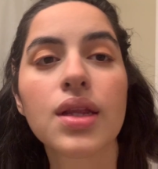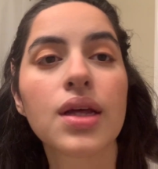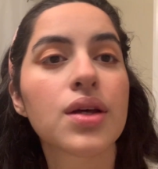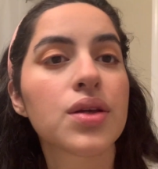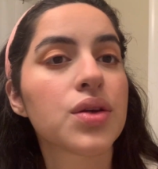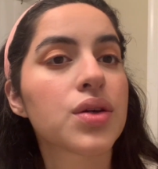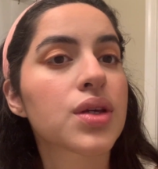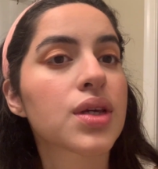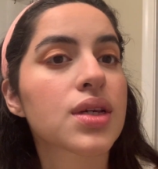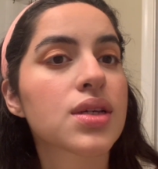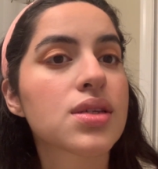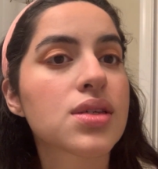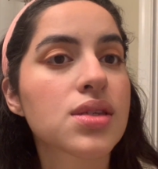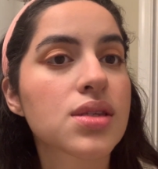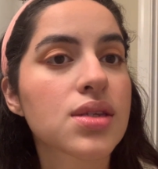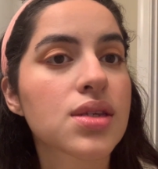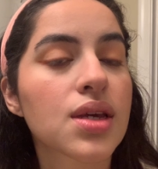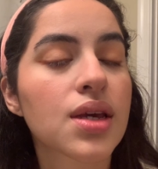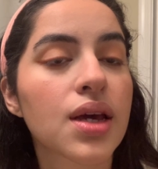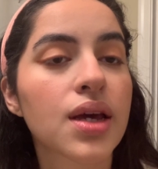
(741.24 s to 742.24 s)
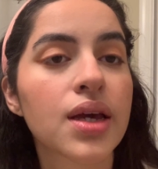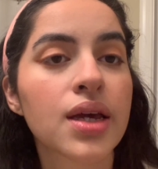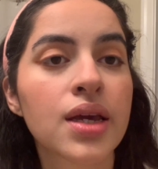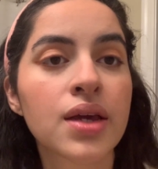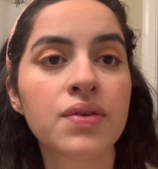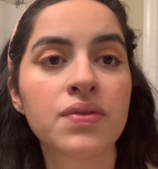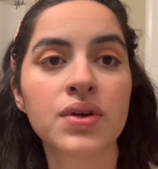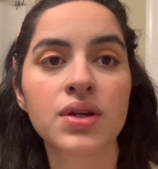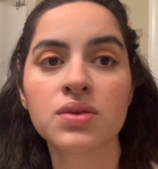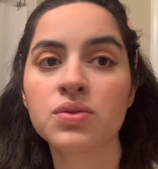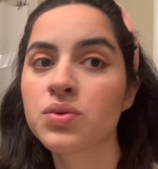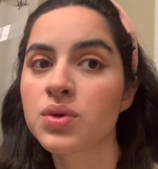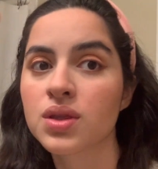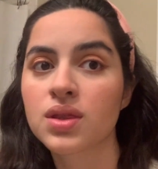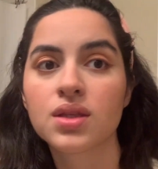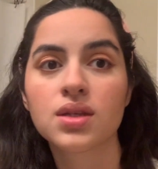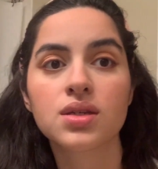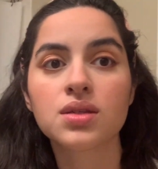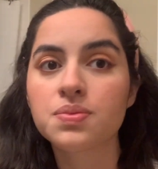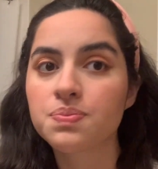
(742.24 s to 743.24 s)
Now you can see it even with
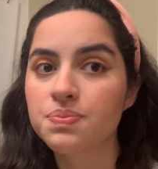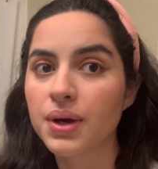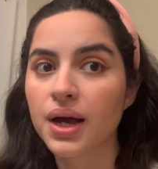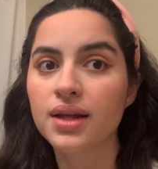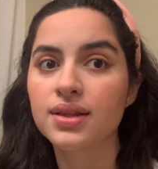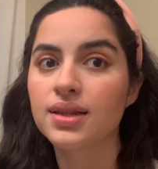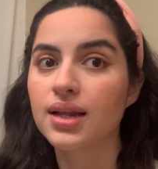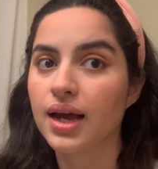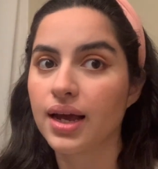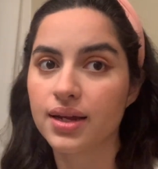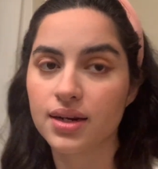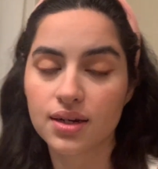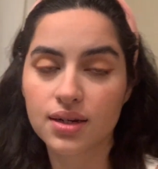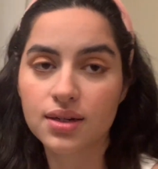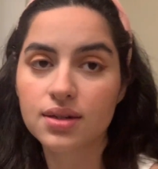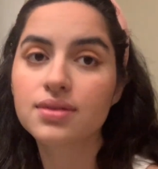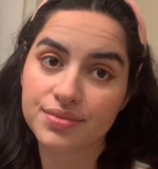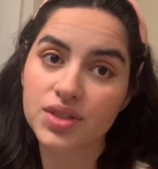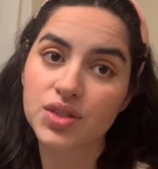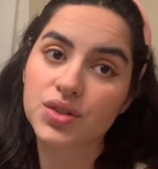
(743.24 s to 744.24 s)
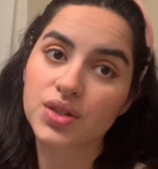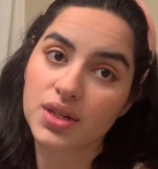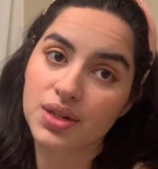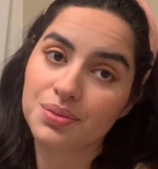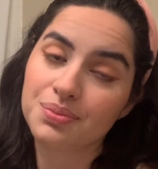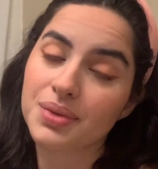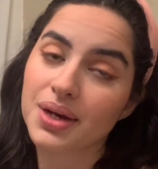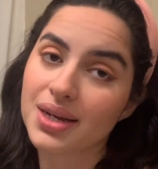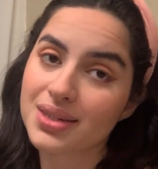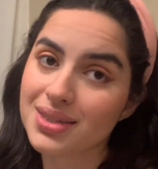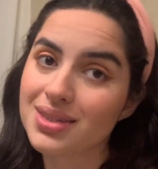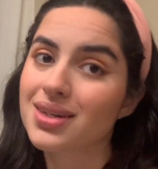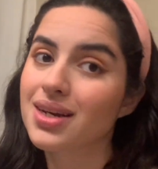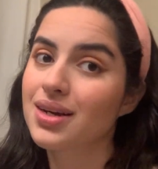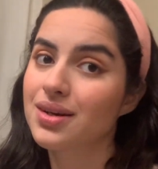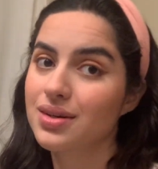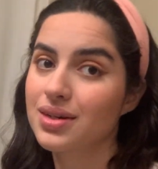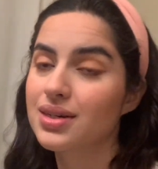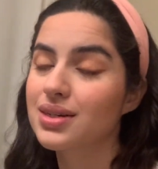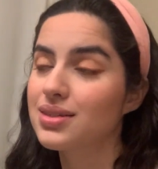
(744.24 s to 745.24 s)
this bad lighting. You can imagine
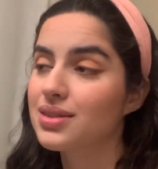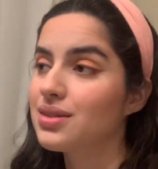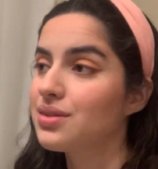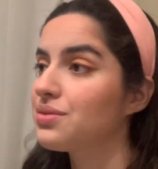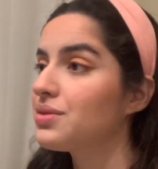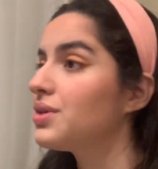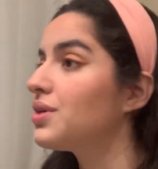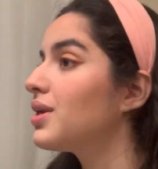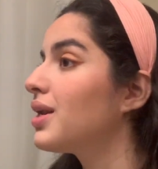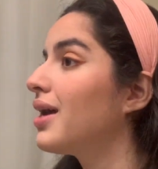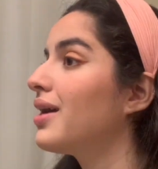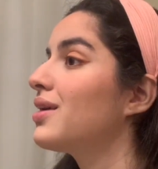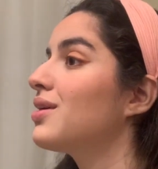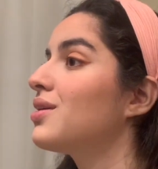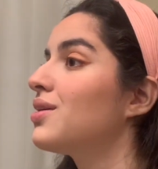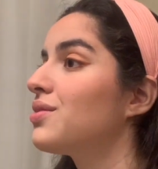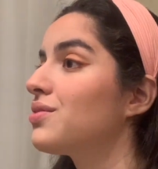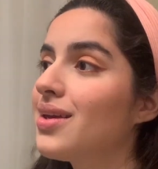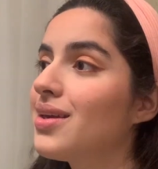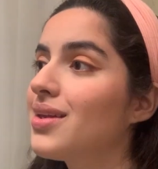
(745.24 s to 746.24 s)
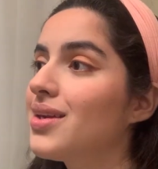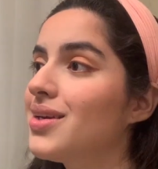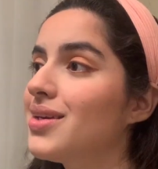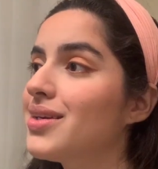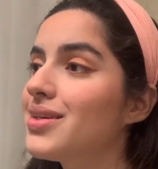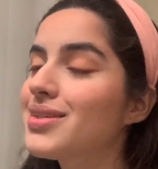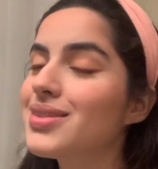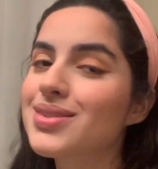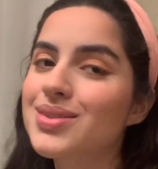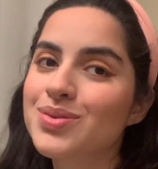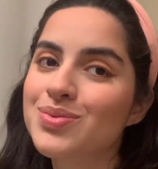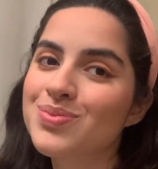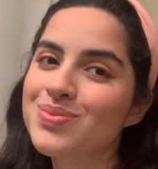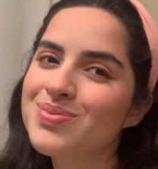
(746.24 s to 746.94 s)
how it is in real life. It is